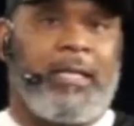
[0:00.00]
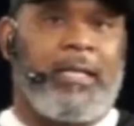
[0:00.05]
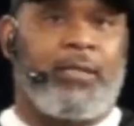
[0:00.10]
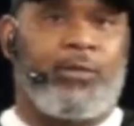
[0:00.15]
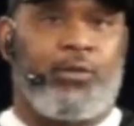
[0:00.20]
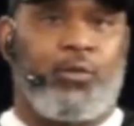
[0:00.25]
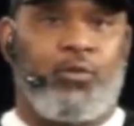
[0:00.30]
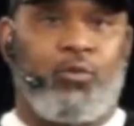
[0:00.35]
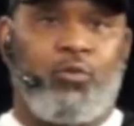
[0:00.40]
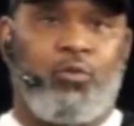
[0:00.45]

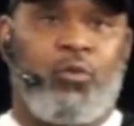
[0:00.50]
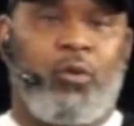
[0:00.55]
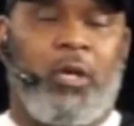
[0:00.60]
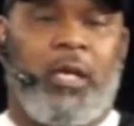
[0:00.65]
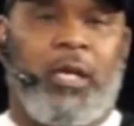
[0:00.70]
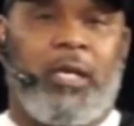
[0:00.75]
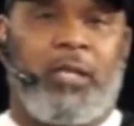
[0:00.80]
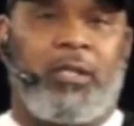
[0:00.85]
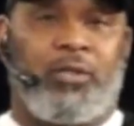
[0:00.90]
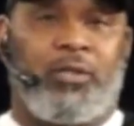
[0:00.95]
to
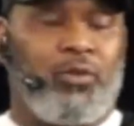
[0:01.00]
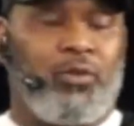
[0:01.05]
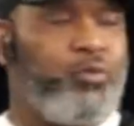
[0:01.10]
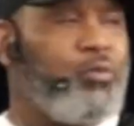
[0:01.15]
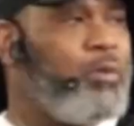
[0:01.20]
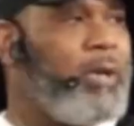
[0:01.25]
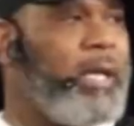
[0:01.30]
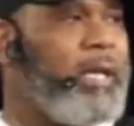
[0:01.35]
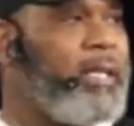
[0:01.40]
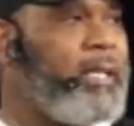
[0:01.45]

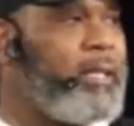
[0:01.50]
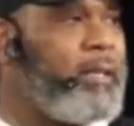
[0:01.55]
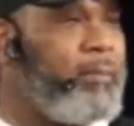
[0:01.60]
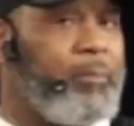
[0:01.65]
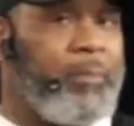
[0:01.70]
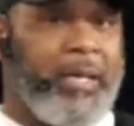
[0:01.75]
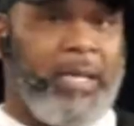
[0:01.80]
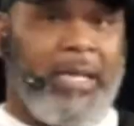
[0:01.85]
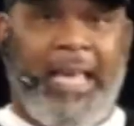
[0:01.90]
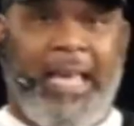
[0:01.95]
do and to
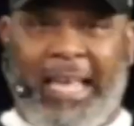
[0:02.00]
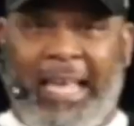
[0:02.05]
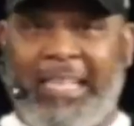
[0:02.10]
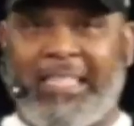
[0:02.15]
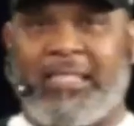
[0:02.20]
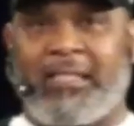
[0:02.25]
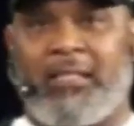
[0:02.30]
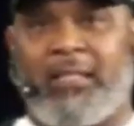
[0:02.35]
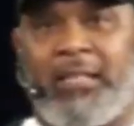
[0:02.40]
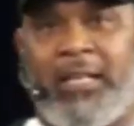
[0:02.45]
be excellent